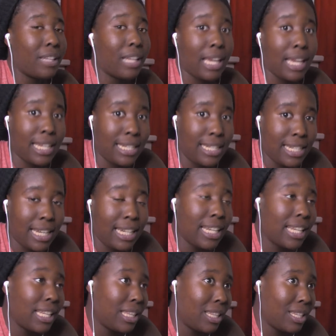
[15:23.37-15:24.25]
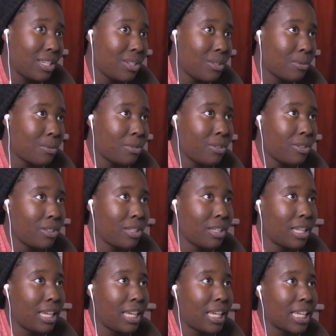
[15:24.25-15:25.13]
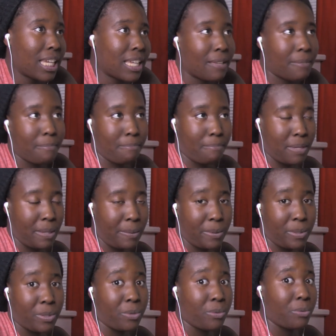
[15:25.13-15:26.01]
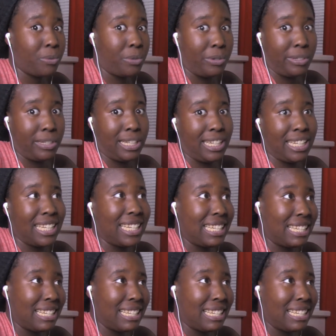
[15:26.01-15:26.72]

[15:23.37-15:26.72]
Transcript: Like I said, in this world, like people don't really,